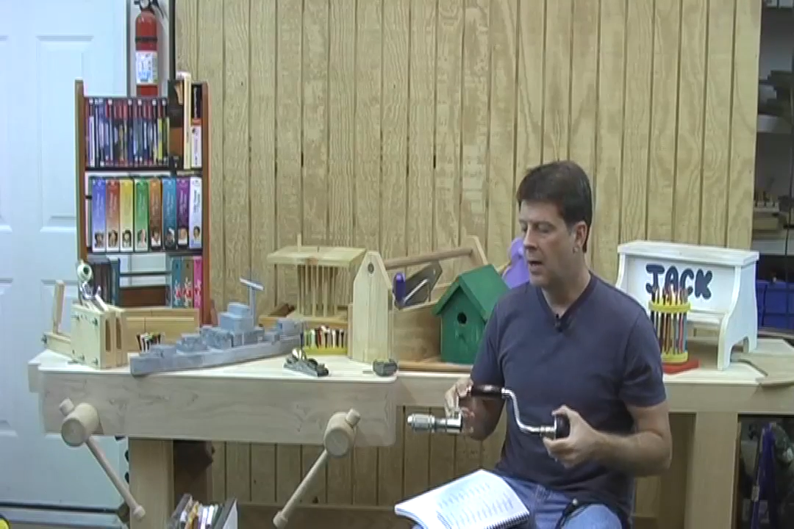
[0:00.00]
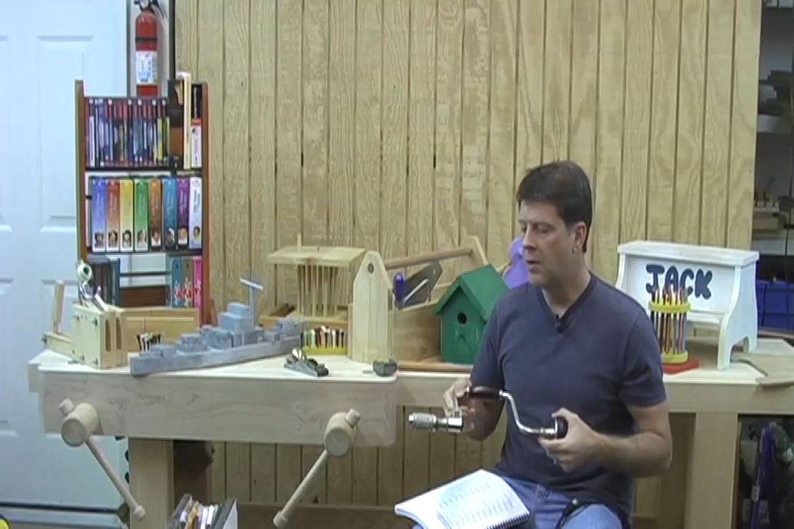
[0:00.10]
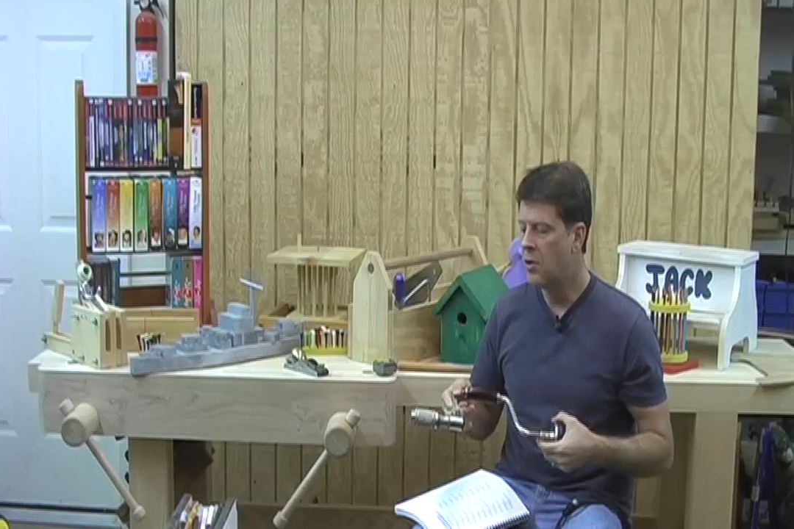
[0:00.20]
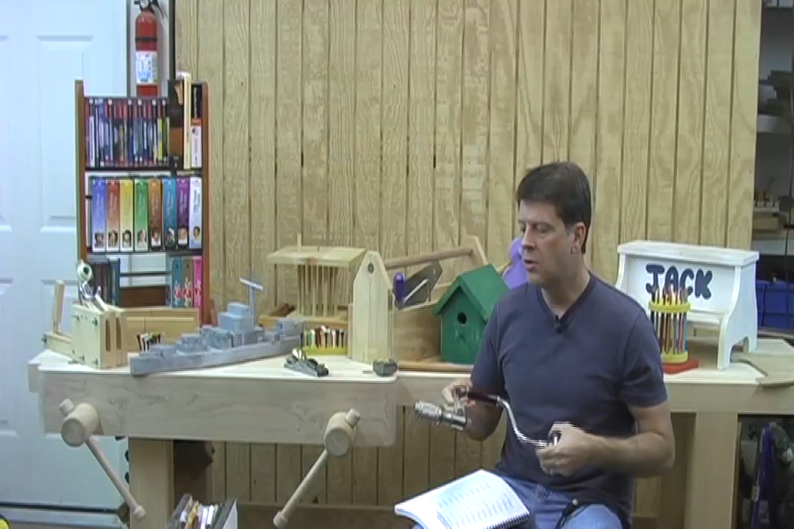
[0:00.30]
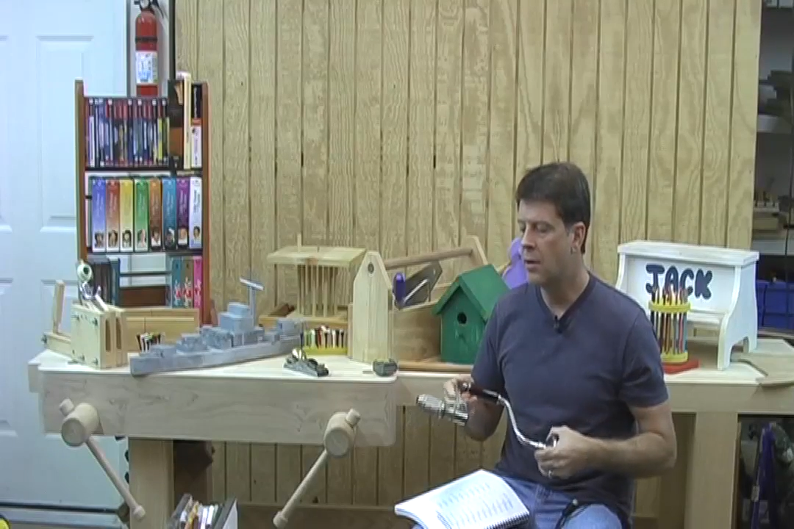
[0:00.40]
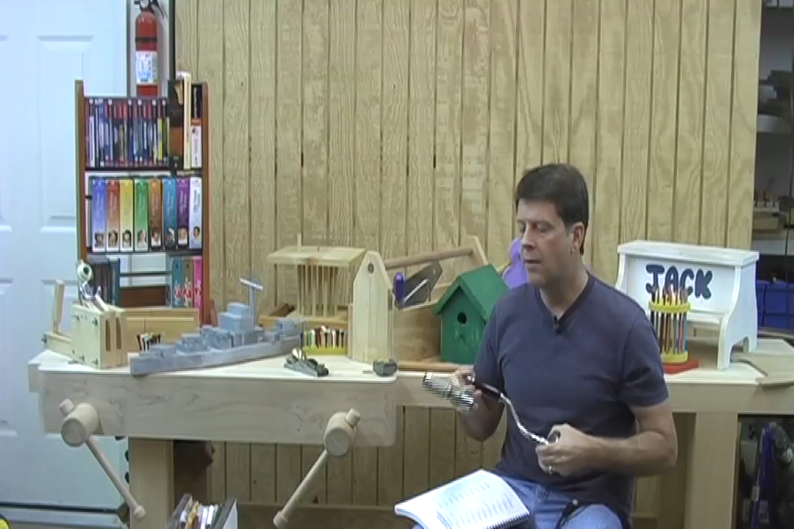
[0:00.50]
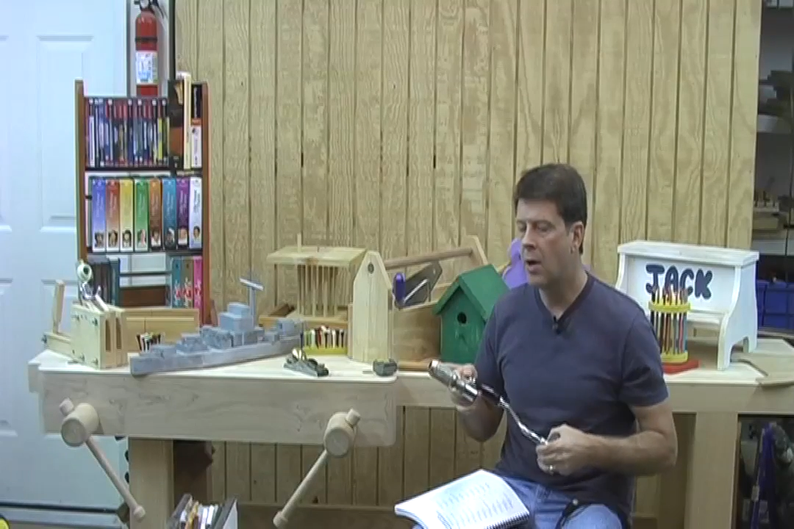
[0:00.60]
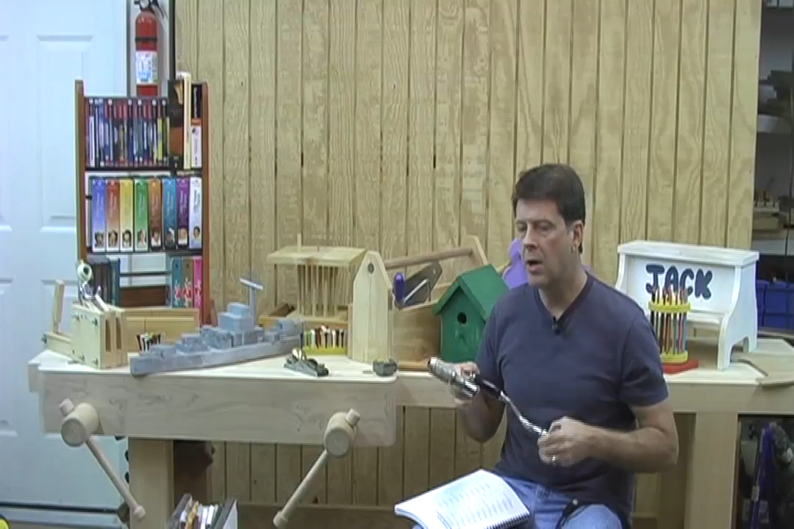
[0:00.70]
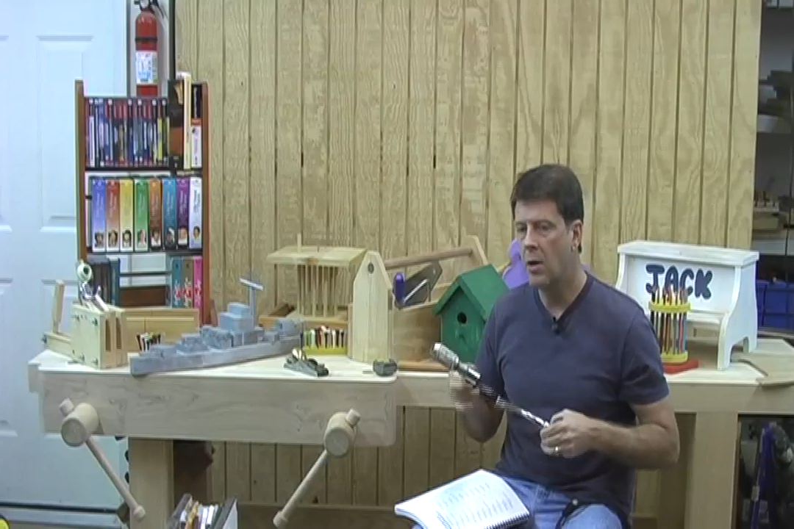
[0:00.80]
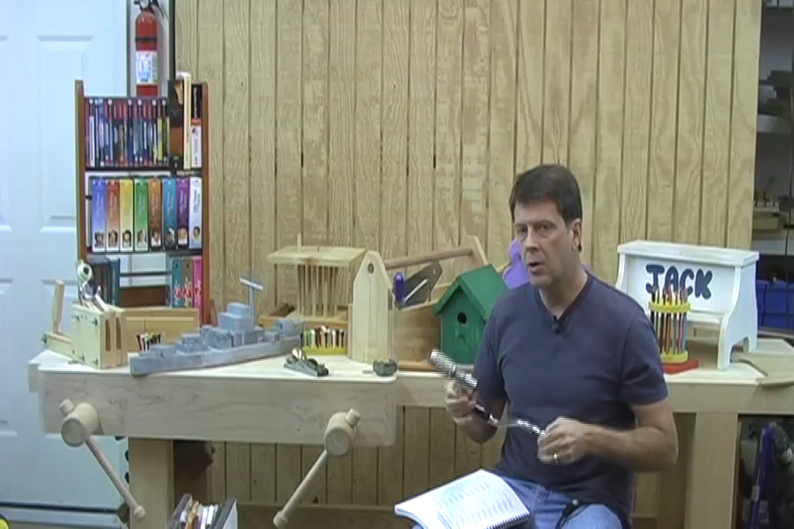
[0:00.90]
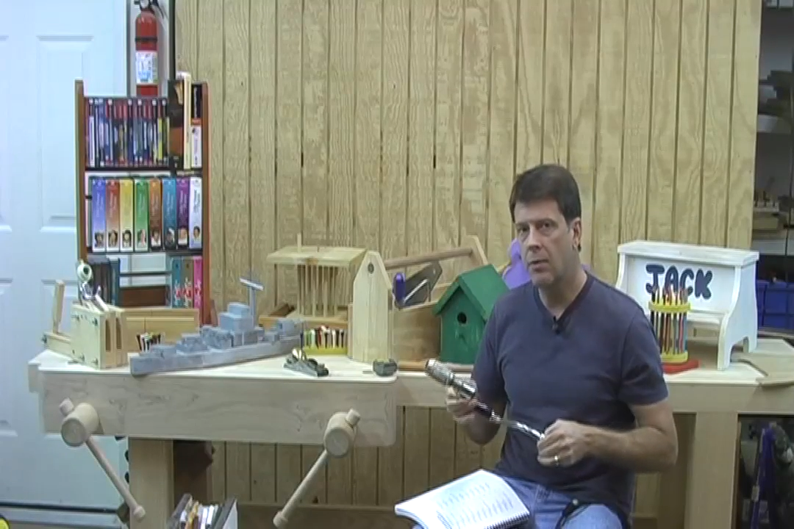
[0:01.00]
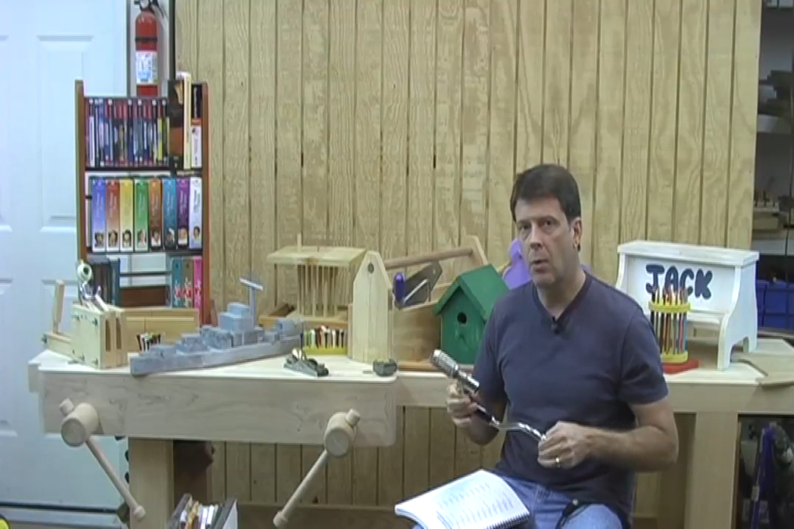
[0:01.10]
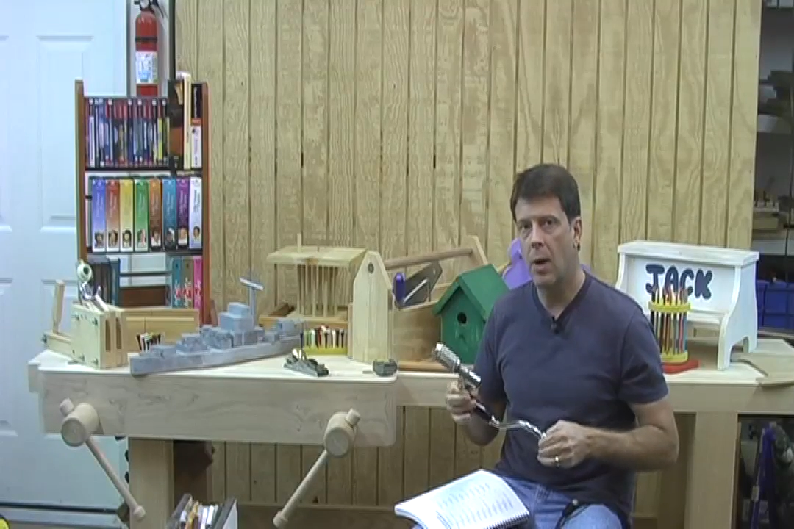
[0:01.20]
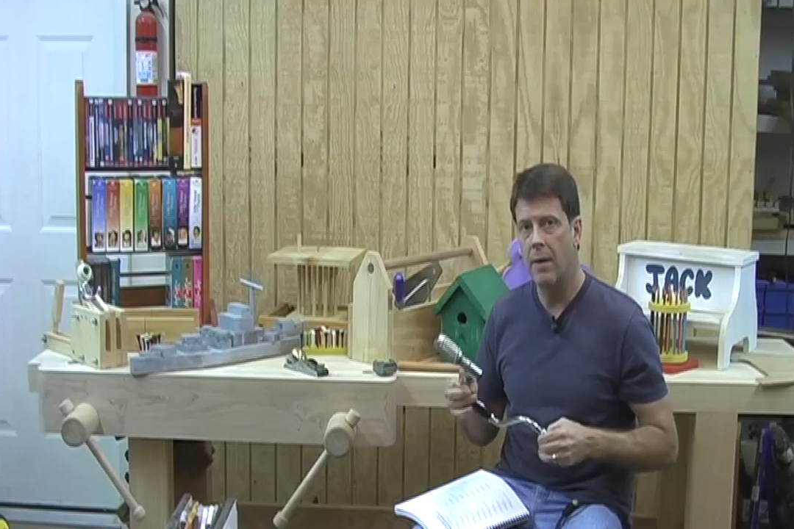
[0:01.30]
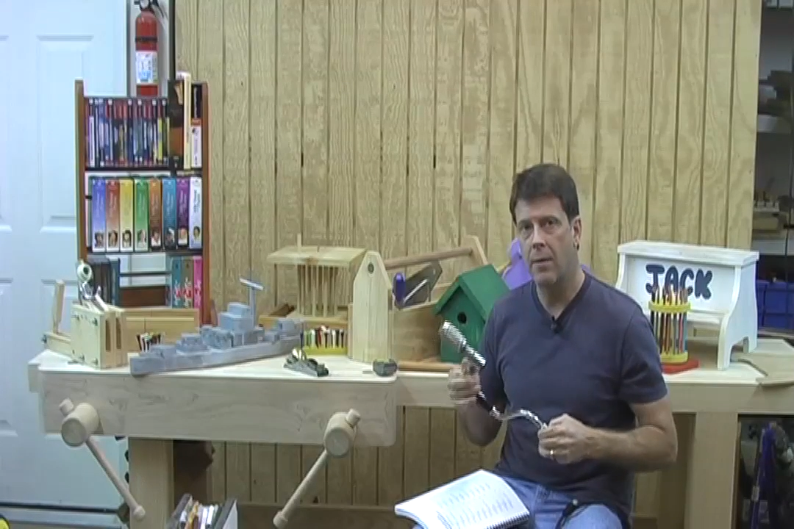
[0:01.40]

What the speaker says: This is just a very useful way